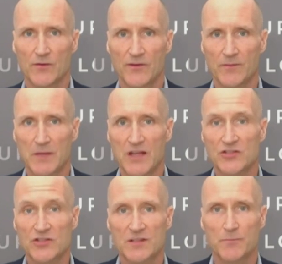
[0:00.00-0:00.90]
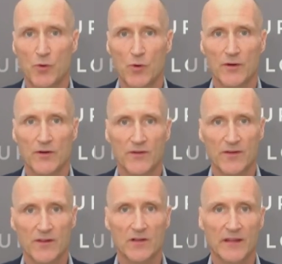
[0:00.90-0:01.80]
I think that those
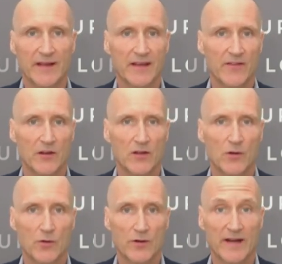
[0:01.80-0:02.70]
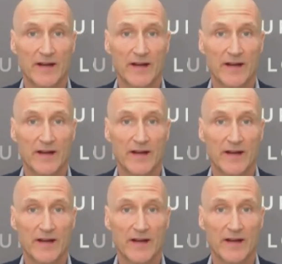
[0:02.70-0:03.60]
major supporters either lightening
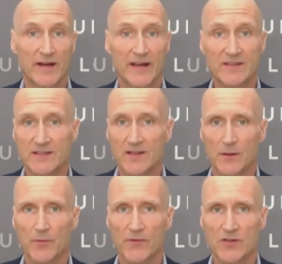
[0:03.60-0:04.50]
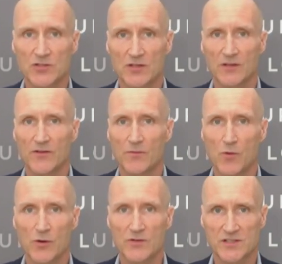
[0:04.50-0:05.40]
their load or exiting their position is
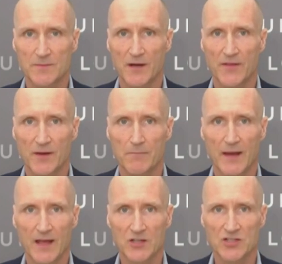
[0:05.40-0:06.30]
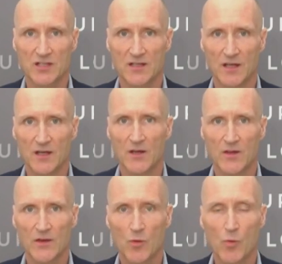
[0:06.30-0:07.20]
more just about them managing
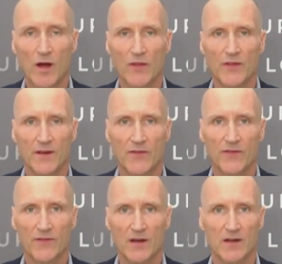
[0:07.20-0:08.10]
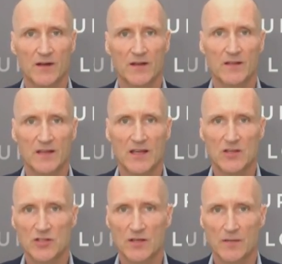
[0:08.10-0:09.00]
their wealth, and it's an
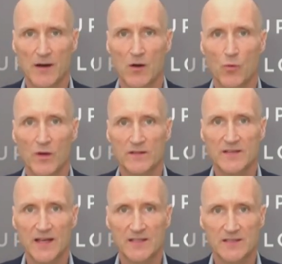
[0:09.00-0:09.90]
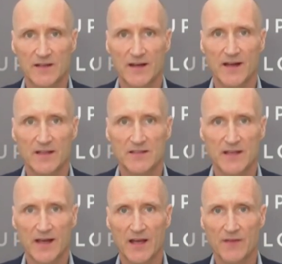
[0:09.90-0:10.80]
indication about what Tesla
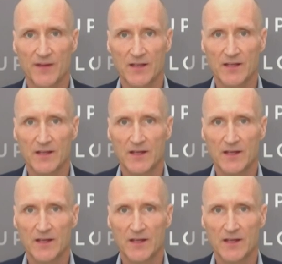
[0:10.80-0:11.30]
has ahead of it.